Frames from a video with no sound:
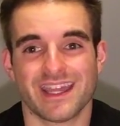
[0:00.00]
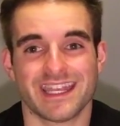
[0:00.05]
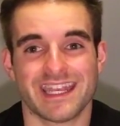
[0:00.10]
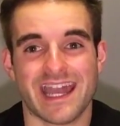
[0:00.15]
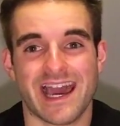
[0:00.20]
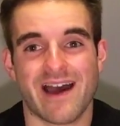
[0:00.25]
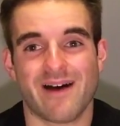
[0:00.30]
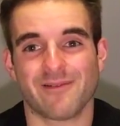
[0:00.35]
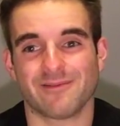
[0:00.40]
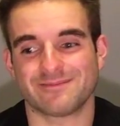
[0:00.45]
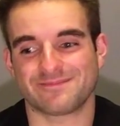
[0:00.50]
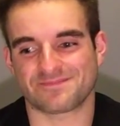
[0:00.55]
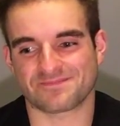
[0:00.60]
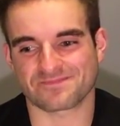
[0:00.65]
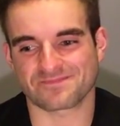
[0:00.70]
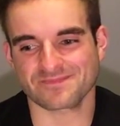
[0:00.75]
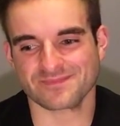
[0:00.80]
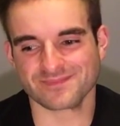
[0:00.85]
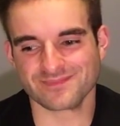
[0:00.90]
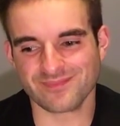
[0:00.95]
Now,
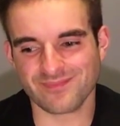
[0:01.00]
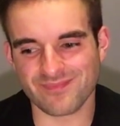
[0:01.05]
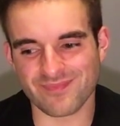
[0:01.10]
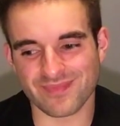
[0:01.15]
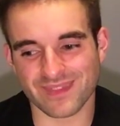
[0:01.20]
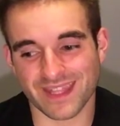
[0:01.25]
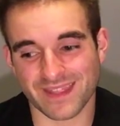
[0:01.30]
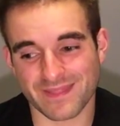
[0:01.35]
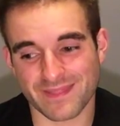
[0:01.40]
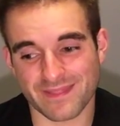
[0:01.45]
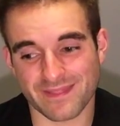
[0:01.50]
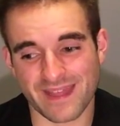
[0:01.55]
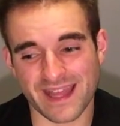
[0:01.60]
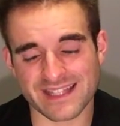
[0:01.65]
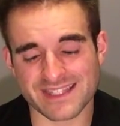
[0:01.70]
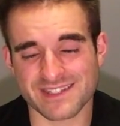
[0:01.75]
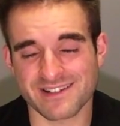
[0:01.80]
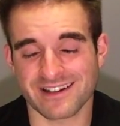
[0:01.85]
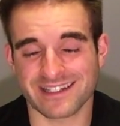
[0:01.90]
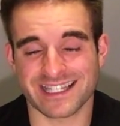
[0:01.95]

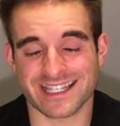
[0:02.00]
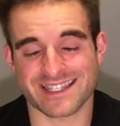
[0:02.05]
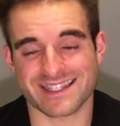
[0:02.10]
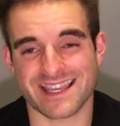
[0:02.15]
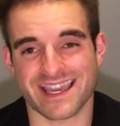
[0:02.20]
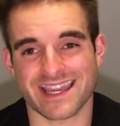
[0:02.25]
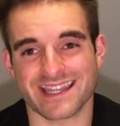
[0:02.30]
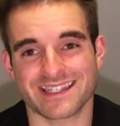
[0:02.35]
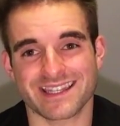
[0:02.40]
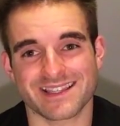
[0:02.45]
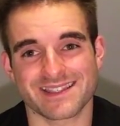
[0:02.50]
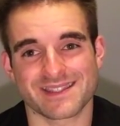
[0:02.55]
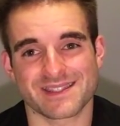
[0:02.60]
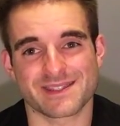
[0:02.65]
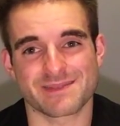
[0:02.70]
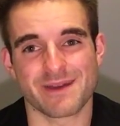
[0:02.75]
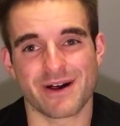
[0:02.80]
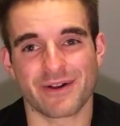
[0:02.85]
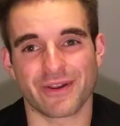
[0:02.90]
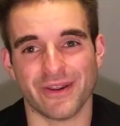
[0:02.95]
that's not to say it doesn't
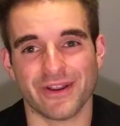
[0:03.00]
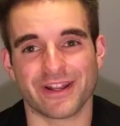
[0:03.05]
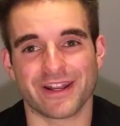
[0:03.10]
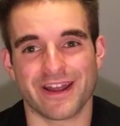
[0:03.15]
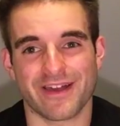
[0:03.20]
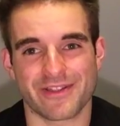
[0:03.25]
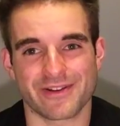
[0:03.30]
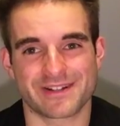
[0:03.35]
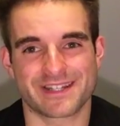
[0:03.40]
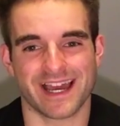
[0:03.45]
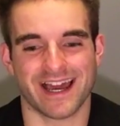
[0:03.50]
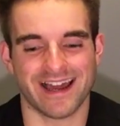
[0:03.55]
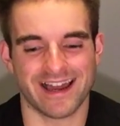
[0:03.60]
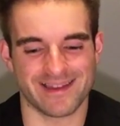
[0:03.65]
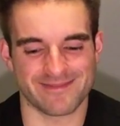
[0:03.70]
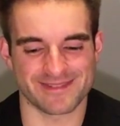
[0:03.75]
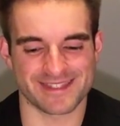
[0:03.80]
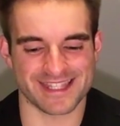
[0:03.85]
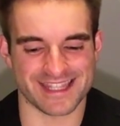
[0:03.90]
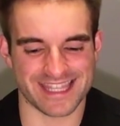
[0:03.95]
smell good at other
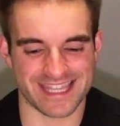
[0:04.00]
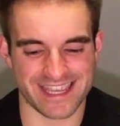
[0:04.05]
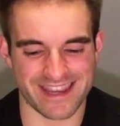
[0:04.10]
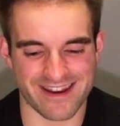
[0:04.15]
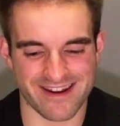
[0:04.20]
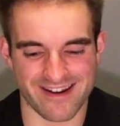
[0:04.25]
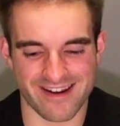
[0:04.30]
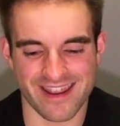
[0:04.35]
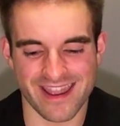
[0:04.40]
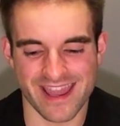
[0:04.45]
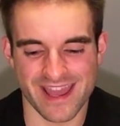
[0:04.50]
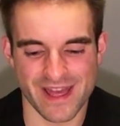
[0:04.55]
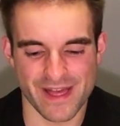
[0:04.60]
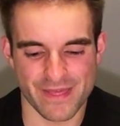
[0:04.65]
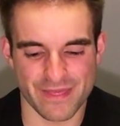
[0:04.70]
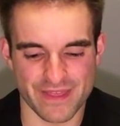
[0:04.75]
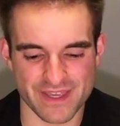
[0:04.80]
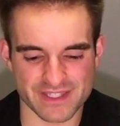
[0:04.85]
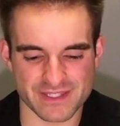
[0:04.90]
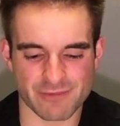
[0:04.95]
times of the year.
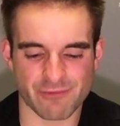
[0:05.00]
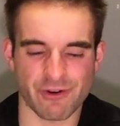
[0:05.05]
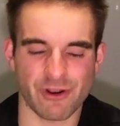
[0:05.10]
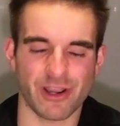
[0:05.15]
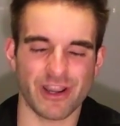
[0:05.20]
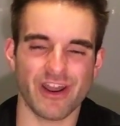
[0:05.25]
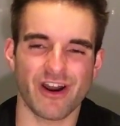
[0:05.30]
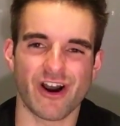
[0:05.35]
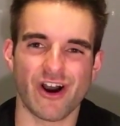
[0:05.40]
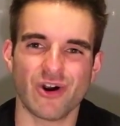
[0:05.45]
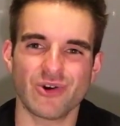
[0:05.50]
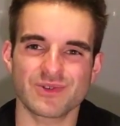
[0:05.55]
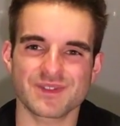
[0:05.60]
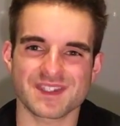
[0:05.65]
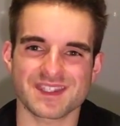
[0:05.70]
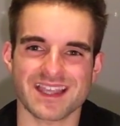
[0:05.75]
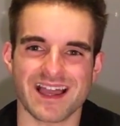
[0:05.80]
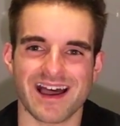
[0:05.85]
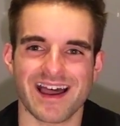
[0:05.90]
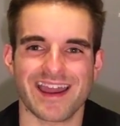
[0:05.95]
This one,
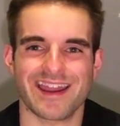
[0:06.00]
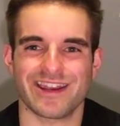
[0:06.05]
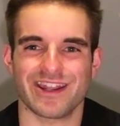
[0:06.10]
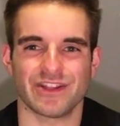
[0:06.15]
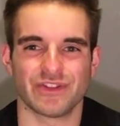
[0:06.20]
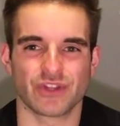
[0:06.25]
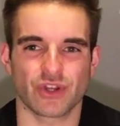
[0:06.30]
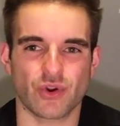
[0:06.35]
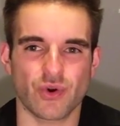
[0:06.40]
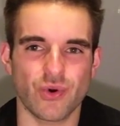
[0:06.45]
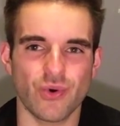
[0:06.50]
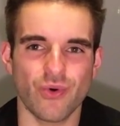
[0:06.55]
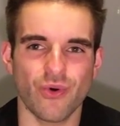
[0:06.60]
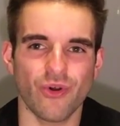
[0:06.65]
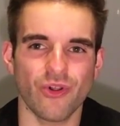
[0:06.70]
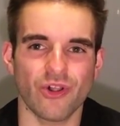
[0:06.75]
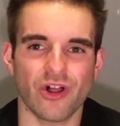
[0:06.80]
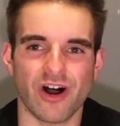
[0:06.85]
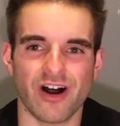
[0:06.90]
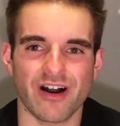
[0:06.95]
outside in the
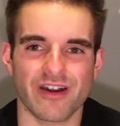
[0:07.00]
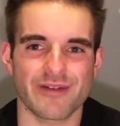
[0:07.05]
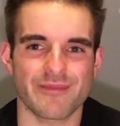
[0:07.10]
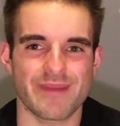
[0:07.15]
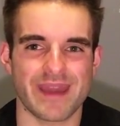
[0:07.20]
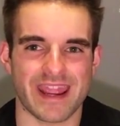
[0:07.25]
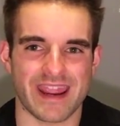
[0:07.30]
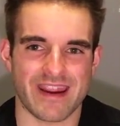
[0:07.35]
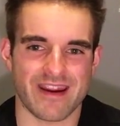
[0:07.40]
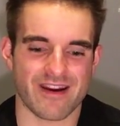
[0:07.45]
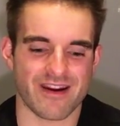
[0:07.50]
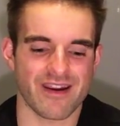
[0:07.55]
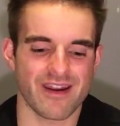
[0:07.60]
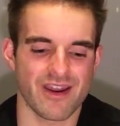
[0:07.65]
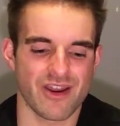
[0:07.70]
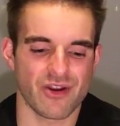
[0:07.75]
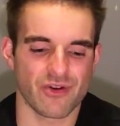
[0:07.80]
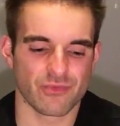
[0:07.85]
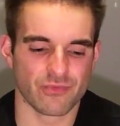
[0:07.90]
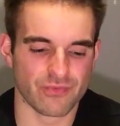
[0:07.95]
cool autumn air,
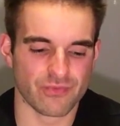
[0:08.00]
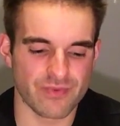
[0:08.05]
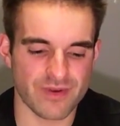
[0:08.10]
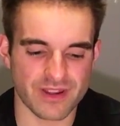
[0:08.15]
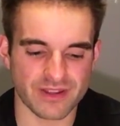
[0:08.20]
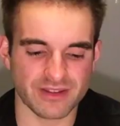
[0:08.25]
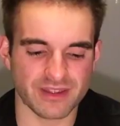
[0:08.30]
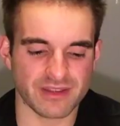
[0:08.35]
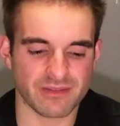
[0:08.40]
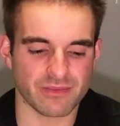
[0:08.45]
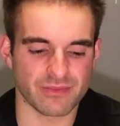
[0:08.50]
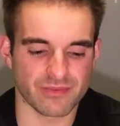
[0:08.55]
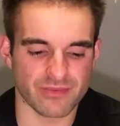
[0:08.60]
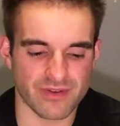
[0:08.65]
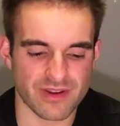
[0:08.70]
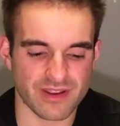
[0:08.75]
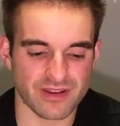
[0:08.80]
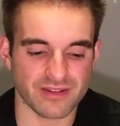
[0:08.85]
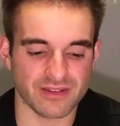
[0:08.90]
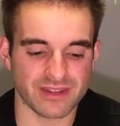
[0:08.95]
really,
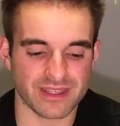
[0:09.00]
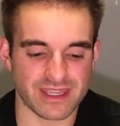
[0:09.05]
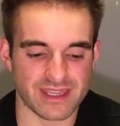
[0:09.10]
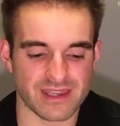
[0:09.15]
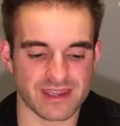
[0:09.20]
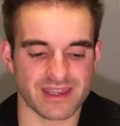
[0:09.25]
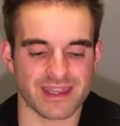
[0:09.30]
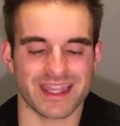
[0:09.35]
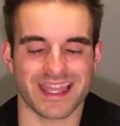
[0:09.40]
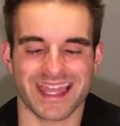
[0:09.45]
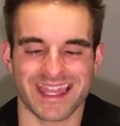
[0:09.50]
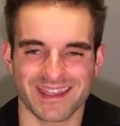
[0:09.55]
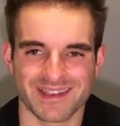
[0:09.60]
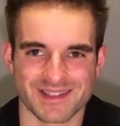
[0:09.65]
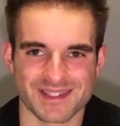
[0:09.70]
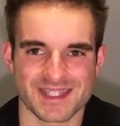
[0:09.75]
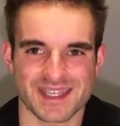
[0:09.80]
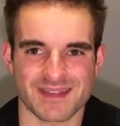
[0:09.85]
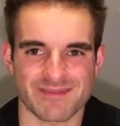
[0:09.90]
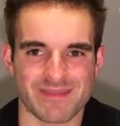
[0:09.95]
really
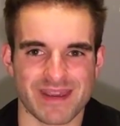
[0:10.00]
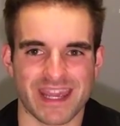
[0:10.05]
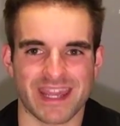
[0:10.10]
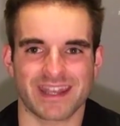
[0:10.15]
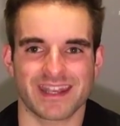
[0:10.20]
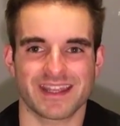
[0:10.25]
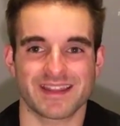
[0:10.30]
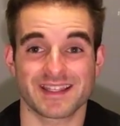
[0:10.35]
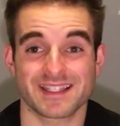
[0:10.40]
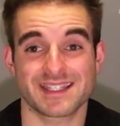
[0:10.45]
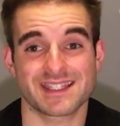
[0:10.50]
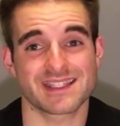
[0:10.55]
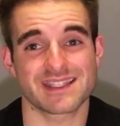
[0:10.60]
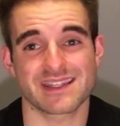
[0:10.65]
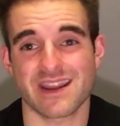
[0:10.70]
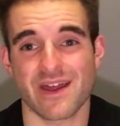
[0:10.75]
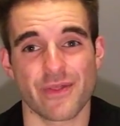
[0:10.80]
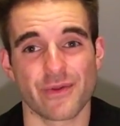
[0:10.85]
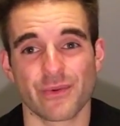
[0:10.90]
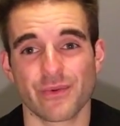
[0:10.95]
kills it, man. This is
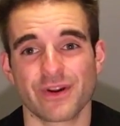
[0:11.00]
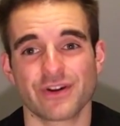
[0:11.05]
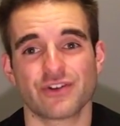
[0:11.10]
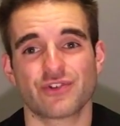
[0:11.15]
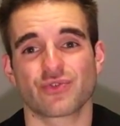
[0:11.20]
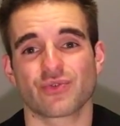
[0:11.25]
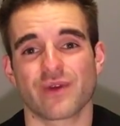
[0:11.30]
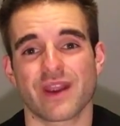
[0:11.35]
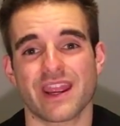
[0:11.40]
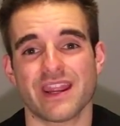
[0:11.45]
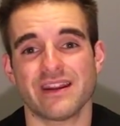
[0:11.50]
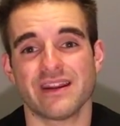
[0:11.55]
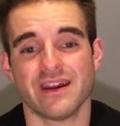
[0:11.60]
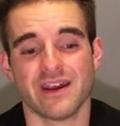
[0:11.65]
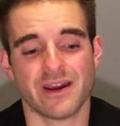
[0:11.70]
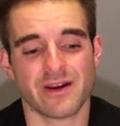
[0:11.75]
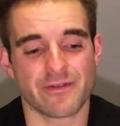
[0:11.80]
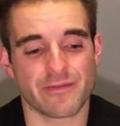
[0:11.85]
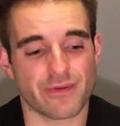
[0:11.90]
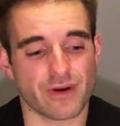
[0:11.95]
another one great
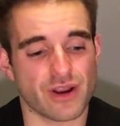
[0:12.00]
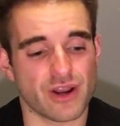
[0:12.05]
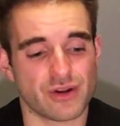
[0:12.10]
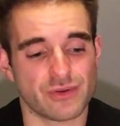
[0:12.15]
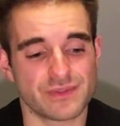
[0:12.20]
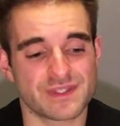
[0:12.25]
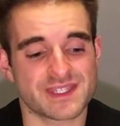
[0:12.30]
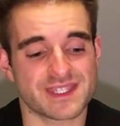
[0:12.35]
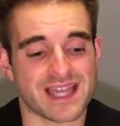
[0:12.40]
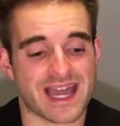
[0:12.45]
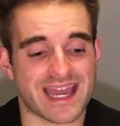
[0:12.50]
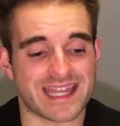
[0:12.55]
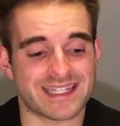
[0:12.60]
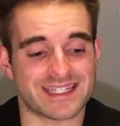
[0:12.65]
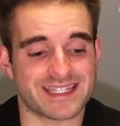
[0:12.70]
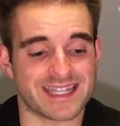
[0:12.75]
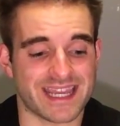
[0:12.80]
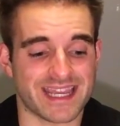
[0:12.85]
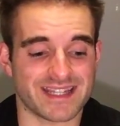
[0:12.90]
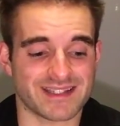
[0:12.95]
for
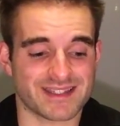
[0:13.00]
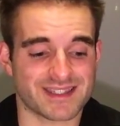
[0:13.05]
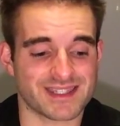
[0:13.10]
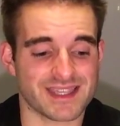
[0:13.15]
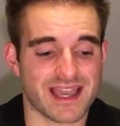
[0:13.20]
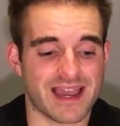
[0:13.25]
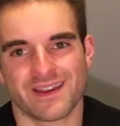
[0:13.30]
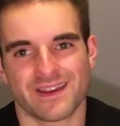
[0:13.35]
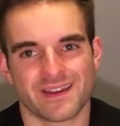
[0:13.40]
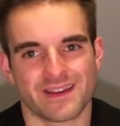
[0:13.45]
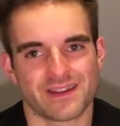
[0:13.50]
outside dates.